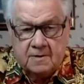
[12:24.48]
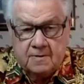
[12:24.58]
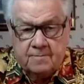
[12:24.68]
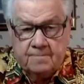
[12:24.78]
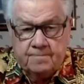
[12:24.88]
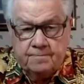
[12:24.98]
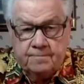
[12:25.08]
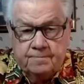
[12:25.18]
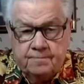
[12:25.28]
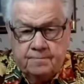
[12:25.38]
mm-hmm.
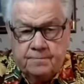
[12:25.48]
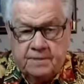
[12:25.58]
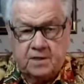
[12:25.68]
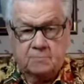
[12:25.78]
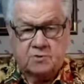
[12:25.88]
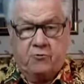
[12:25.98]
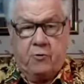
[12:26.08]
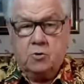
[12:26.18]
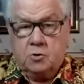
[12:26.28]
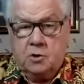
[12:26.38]
becomes
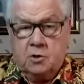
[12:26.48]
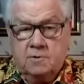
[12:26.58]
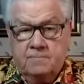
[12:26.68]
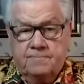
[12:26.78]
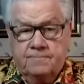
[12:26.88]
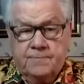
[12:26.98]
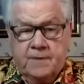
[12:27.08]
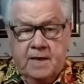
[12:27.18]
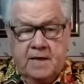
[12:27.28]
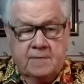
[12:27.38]
stronger.
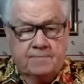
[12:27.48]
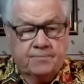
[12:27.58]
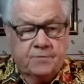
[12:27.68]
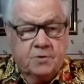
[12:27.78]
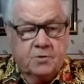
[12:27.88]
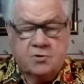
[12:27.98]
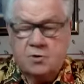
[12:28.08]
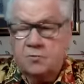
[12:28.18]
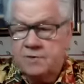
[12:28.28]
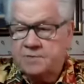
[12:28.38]
And you know
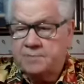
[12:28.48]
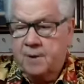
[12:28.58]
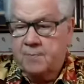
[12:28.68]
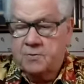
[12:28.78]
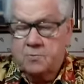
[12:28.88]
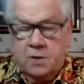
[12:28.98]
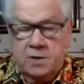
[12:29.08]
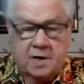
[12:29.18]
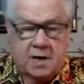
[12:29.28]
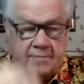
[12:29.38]
this probably one
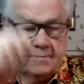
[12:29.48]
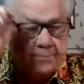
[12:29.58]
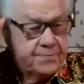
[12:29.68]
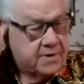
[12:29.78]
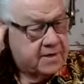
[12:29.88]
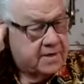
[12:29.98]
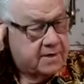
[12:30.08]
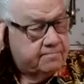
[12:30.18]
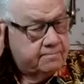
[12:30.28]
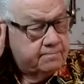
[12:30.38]
uh, the
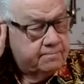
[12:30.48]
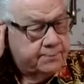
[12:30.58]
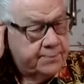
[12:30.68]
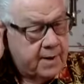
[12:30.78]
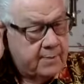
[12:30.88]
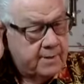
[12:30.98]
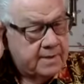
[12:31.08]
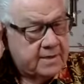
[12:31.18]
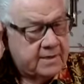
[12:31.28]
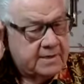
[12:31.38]

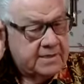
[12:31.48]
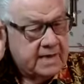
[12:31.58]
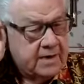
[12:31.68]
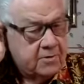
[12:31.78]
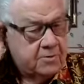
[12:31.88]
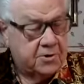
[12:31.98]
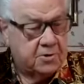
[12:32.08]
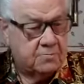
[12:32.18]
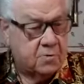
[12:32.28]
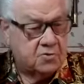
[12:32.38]
probably second or
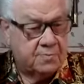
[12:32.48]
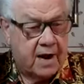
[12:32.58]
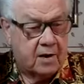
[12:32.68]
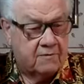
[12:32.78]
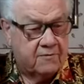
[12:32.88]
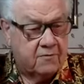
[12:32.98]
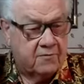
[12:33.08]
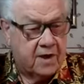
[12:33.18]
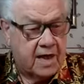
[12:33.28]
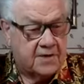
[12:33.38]
third most powerful
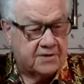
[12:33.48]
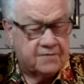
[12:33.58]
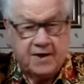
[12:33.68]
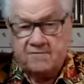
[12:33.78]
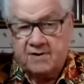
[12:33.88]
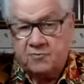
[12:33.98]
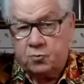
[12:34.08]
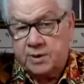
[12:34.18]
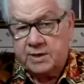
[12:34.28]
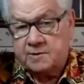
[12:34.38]
philosophy I've ever
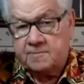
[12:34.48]
written